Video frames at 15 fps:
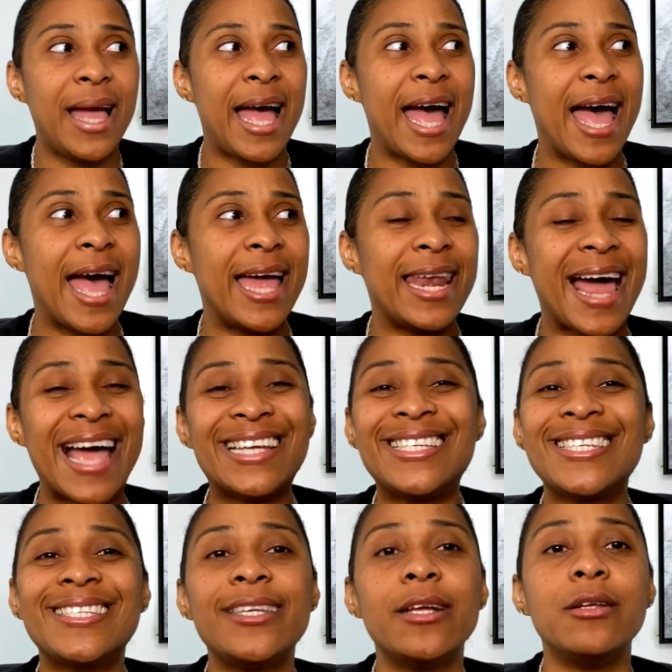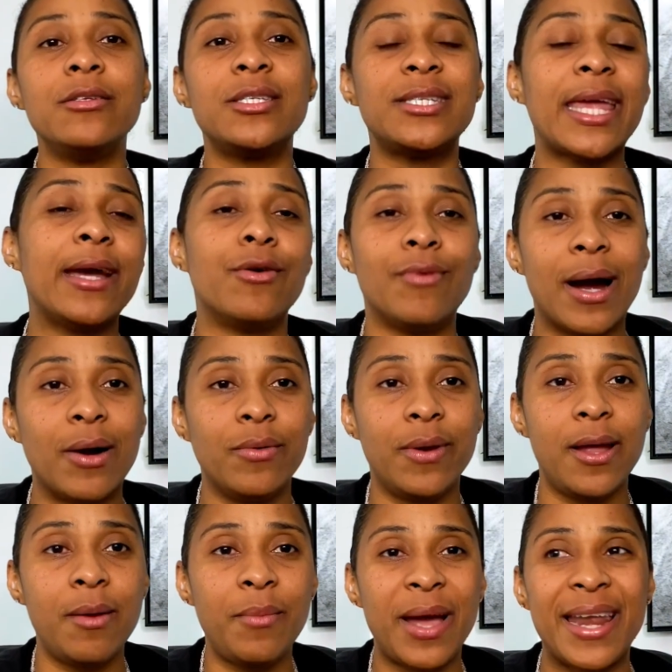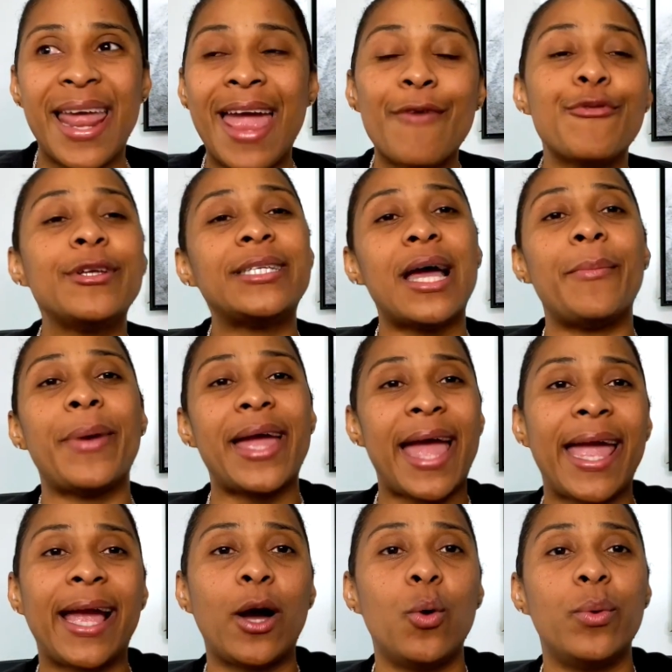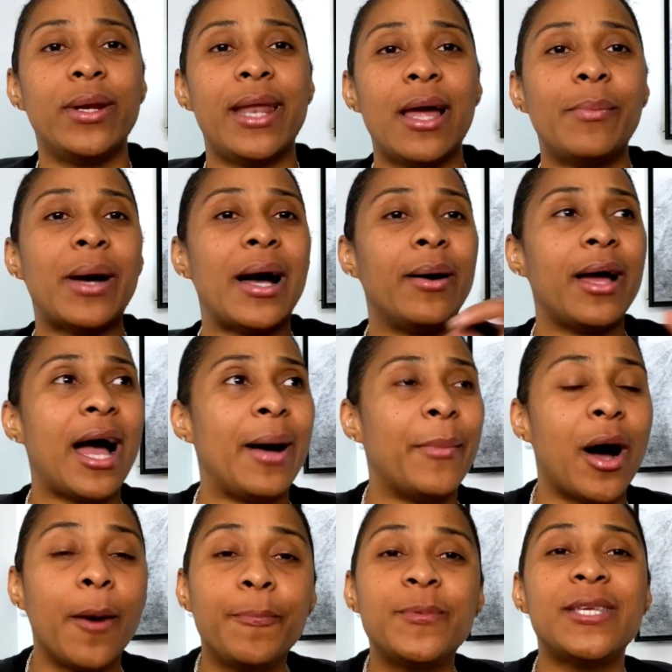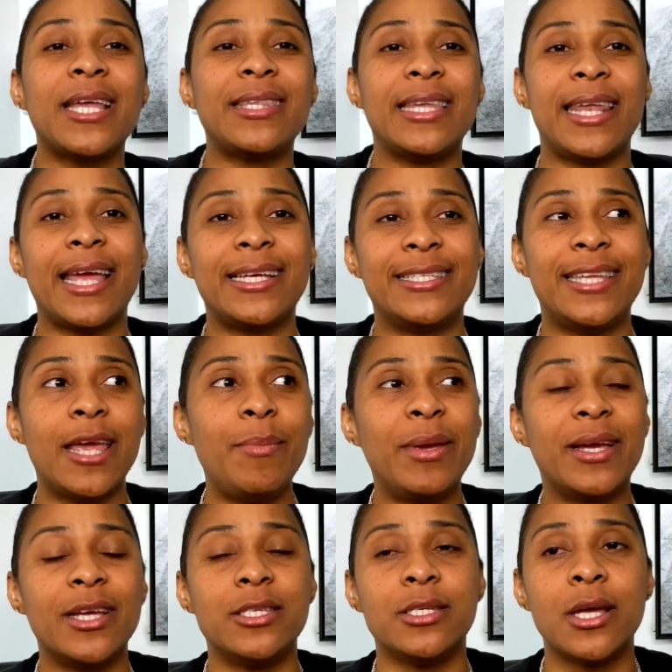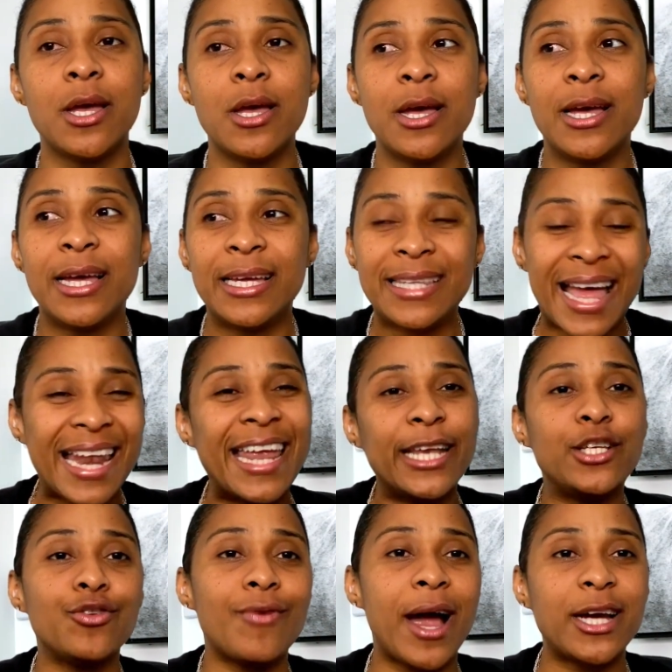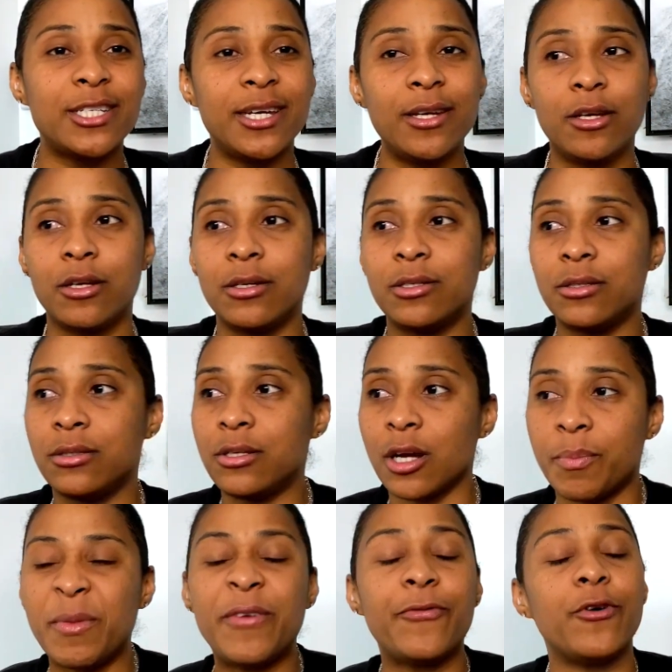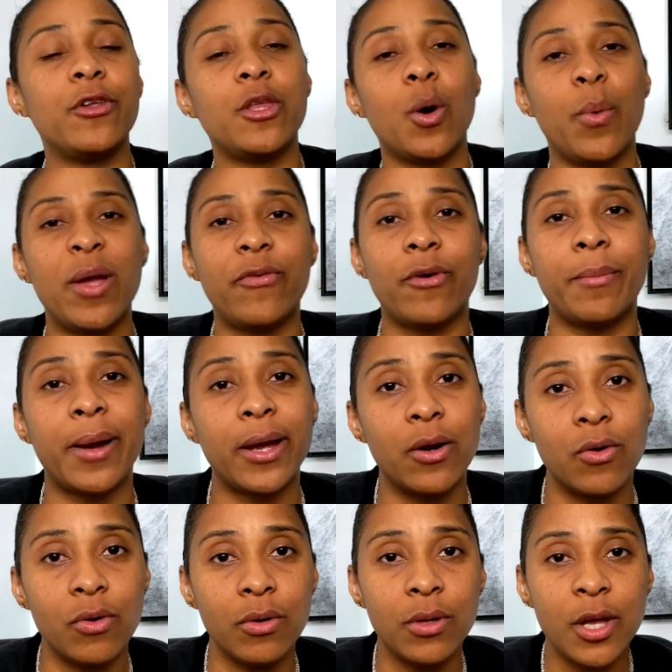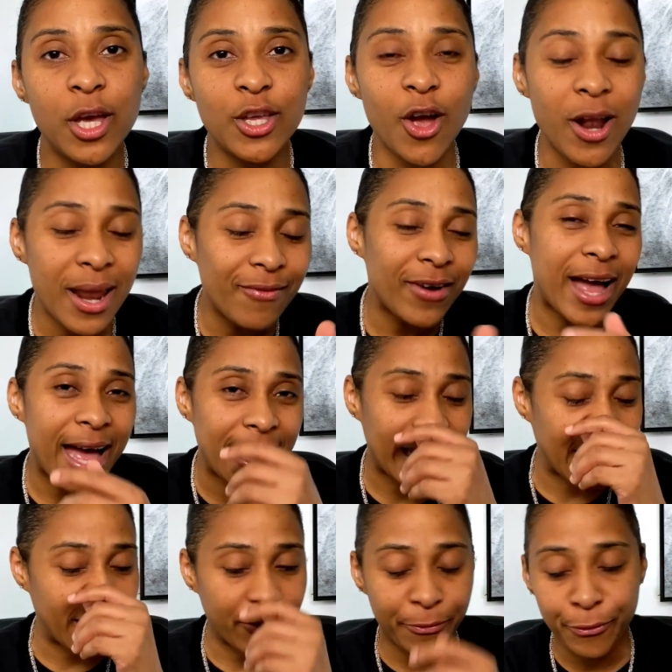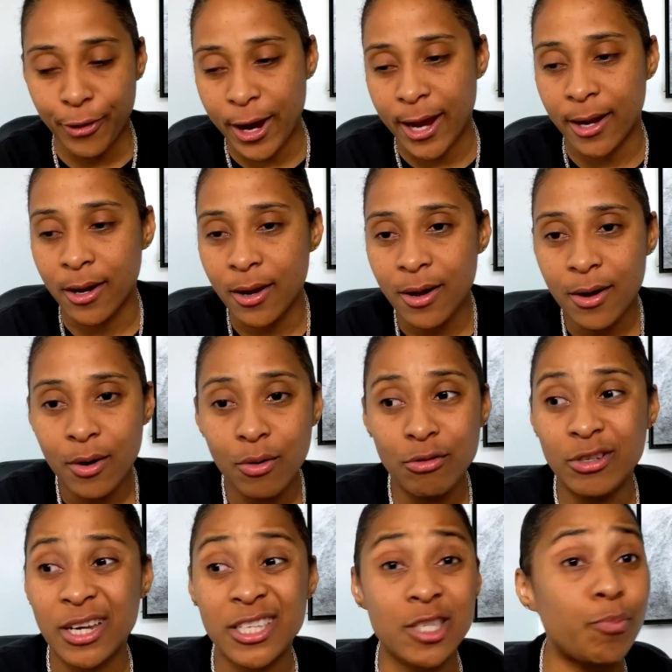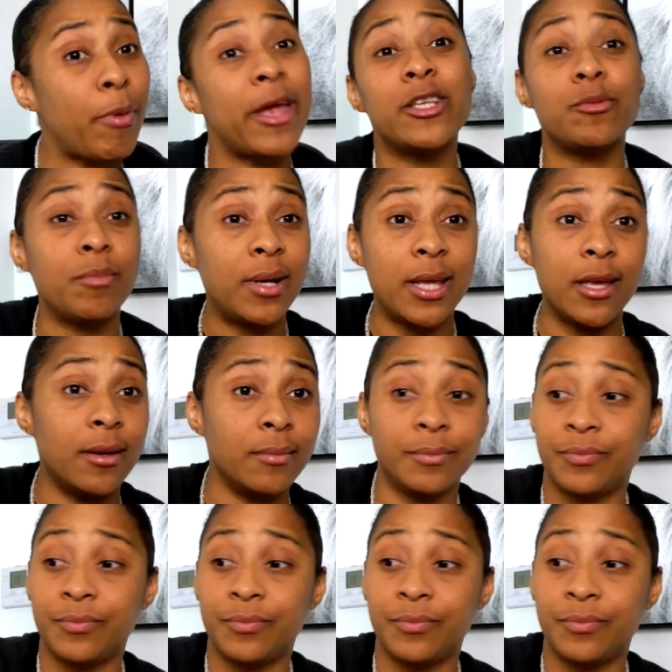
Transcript: And I still stay around them. And every time I hang out with them, I, I'm upset the next day because that interaction took me further away from my goal. Y'all ever had like a friend who just spends money?